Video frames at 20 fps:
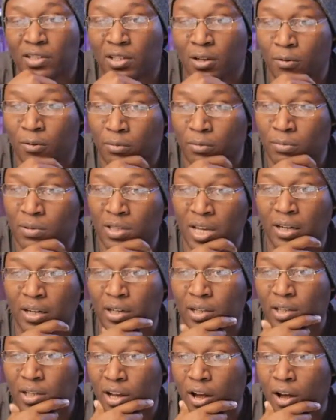So
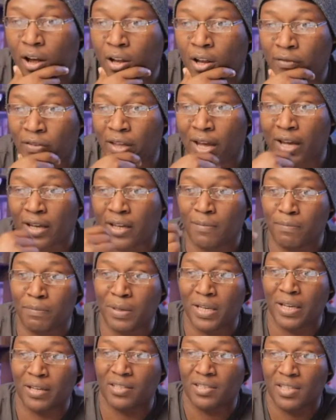technically, all of that can
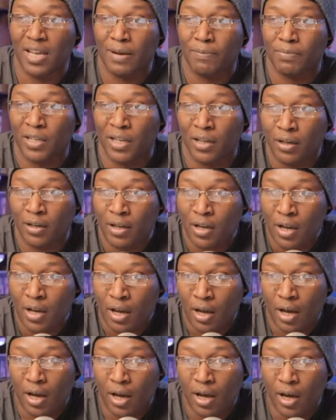be accepted
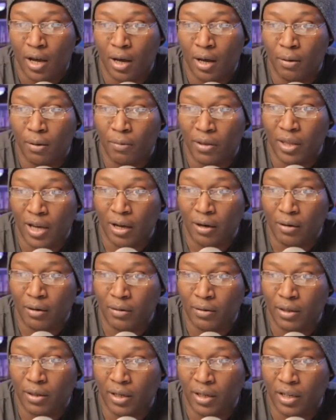uh,
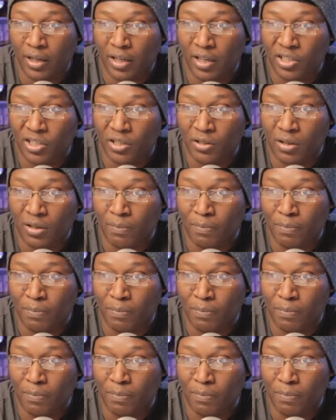without any issue.